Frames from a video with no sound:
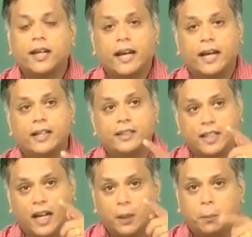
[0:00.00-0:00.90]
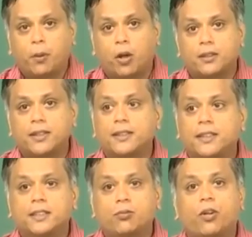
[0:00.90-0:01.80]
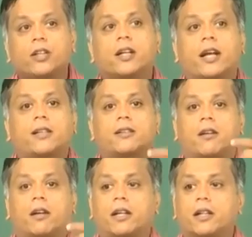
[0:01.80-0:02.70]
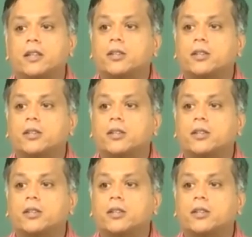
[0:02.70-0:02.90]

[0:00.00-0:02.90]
and that process is further accelerating